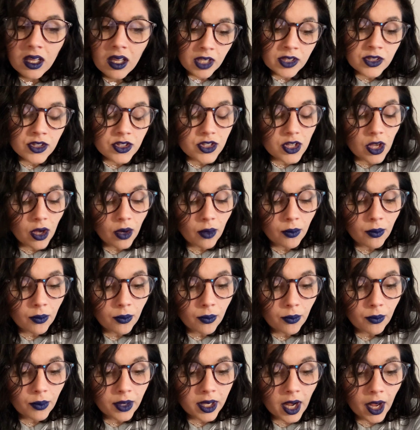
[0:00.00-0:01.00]
And
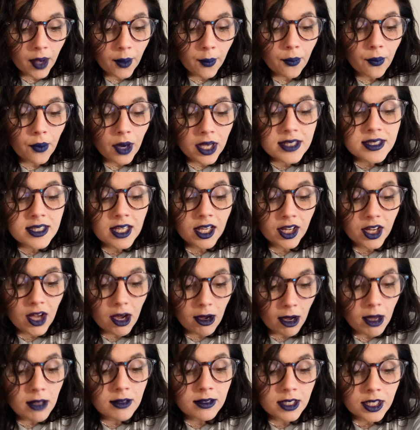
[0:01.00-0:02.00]
so when I was in
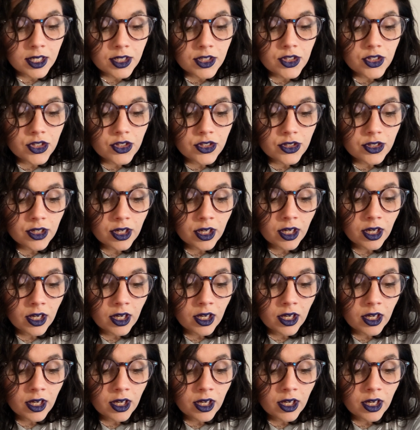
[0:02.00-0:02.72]
college,